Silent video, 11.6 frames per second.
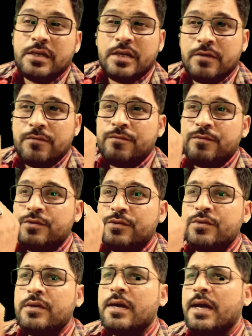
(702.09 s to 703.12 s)
if
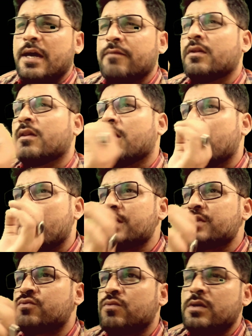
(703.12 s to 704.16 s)
you have the
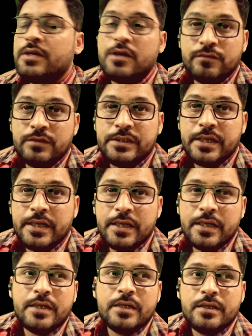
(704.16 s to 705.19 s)
last word of the day